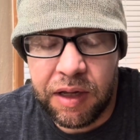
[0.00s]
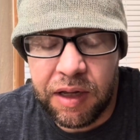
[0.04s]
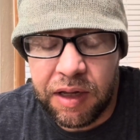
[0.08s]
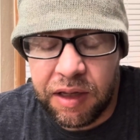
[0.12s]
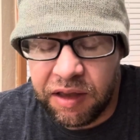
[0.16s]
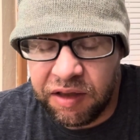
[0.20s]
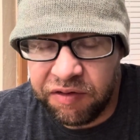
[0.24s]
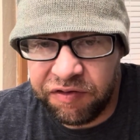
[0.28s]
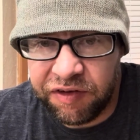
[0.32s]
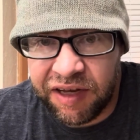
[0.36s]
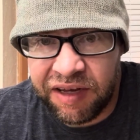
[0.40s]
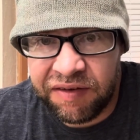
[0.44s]

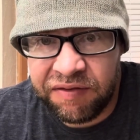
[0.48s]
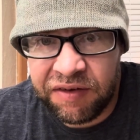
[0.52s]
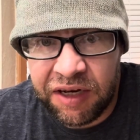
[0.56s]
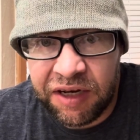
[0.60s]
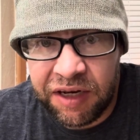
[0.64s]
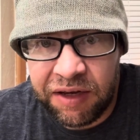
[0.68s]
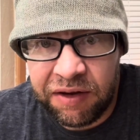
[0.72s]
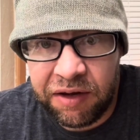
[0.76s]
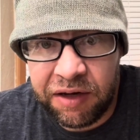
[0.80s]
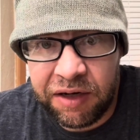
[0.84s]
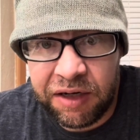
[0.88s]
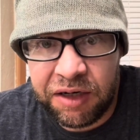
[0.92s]
The 5
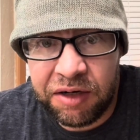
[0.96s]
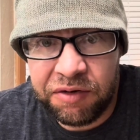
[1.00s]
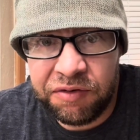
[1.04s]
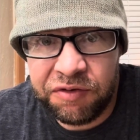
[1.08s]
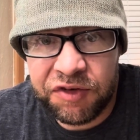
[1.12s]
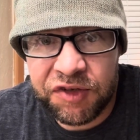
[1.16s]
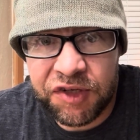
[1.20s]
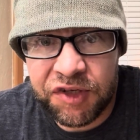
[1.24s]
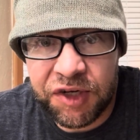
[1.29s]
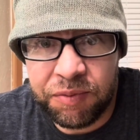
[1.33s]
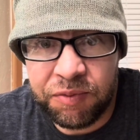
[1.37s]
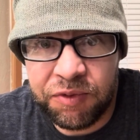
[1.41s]
negative
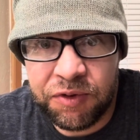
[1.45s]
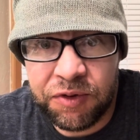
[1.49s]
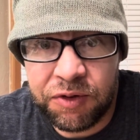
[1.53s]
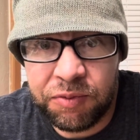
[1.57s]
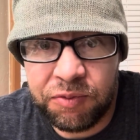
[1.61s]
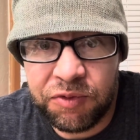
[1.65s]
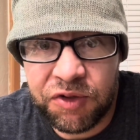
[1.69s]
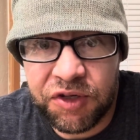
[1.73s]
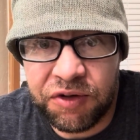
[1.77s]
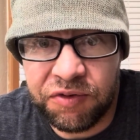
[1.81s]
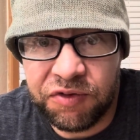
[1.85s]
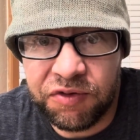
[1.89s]

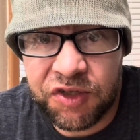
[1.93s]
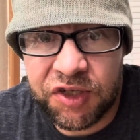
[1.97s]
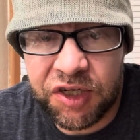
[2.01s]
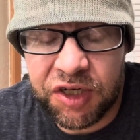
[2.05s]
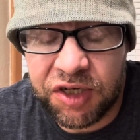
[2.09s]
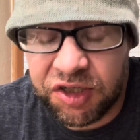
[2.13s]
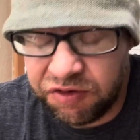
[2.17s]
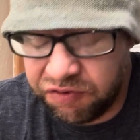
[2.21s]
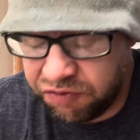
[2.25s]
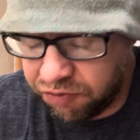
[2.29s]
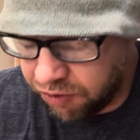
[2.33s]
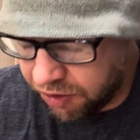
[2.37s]
symptoms of
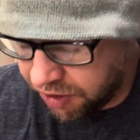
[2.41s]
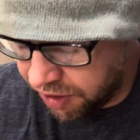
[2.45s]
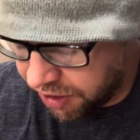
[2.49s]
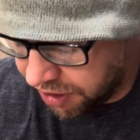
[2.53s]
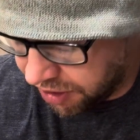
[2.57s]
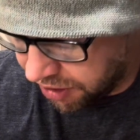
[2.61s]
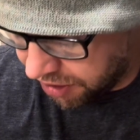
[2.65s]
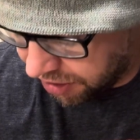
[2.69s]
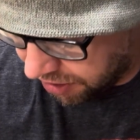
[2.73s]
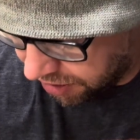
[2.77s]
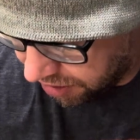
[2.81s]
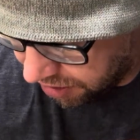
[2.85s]
schizophrenia